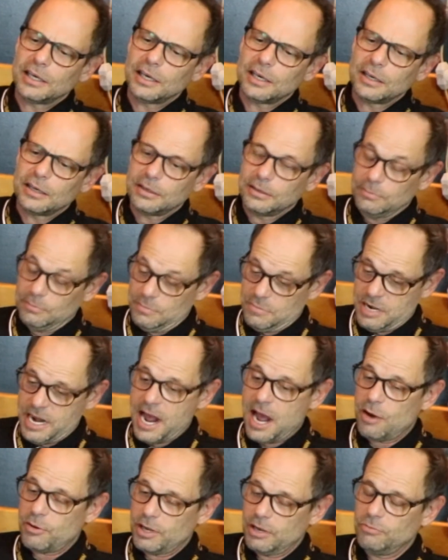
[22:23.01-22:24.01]
he
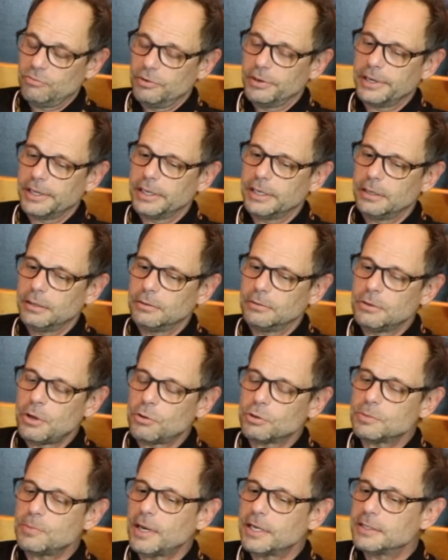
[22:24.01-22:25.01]
now he really
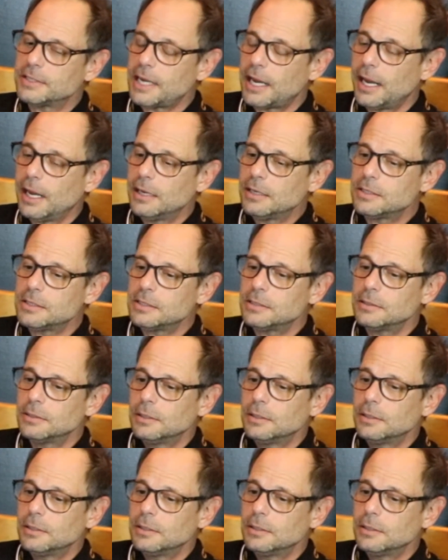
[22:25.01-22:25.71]
knows my taste.